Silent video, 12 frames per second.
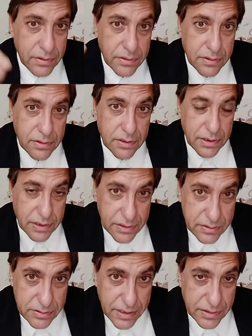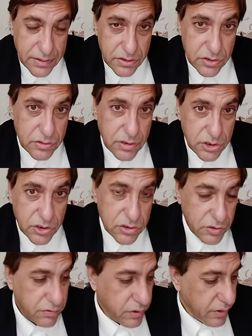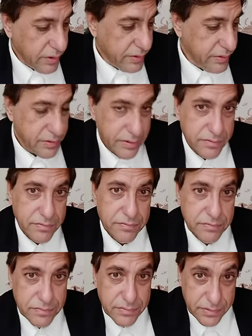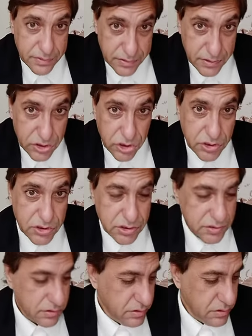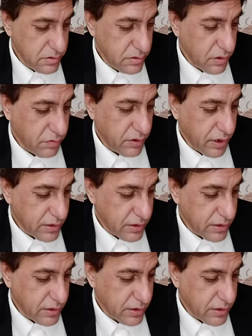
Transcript: He's saying this to the church of Corinth, church of Christ.